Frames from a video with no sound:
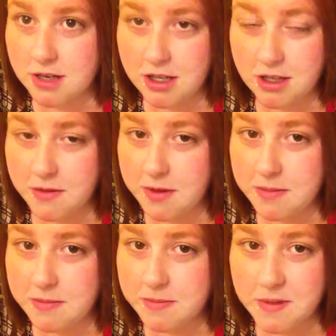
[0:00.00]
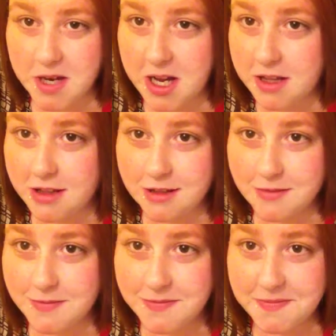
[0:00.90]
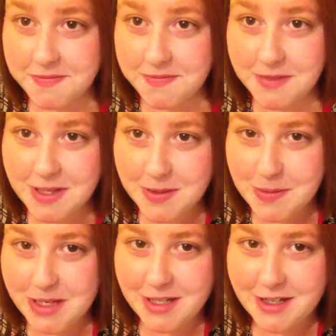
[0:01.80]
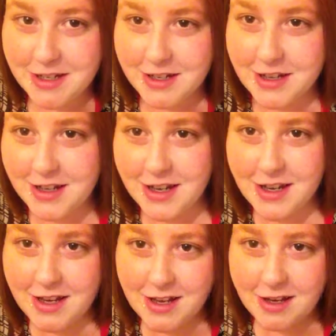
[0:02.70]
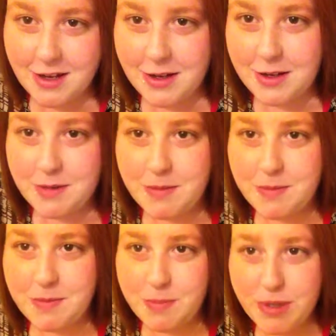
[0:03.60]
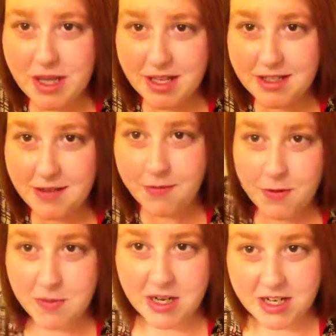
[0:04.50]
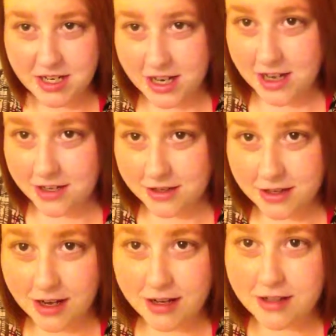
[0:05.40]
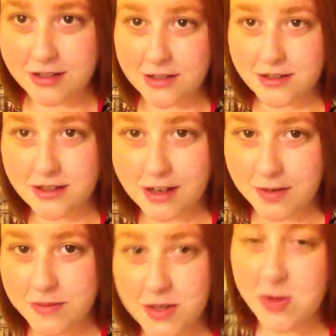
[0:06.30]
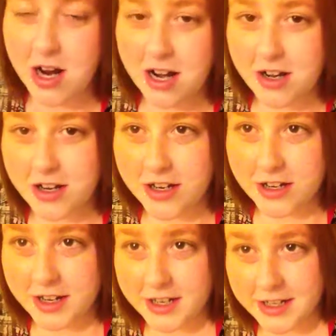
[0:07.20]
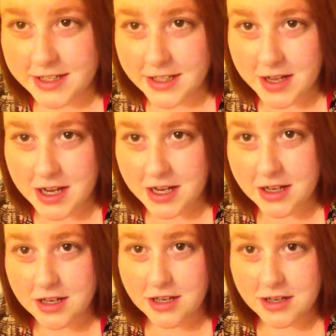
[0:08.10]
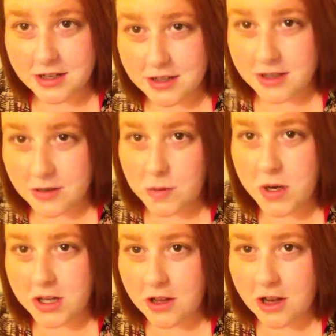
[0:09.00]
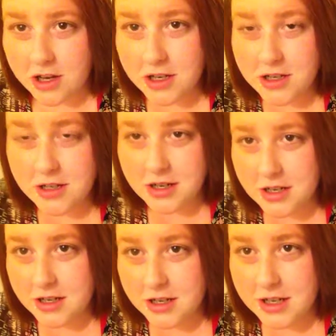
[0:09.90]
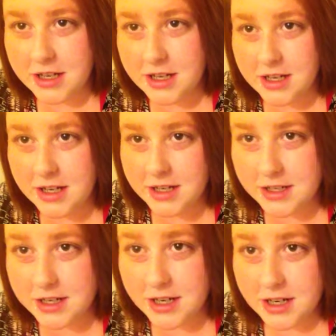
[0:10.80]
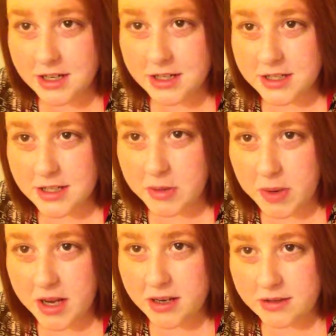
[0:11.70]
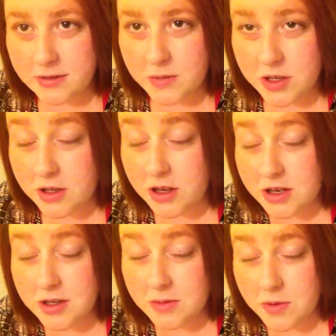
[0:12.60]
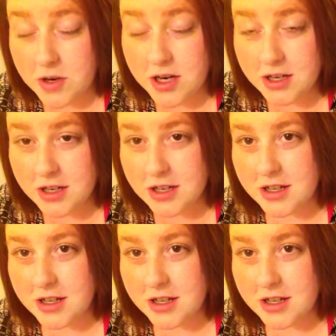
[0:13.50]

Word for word: I love him to death. He's amazing. Um, but that's it for me today because I'm so tired and it's like one o'clock and I just need bed. One o'clock in the morning.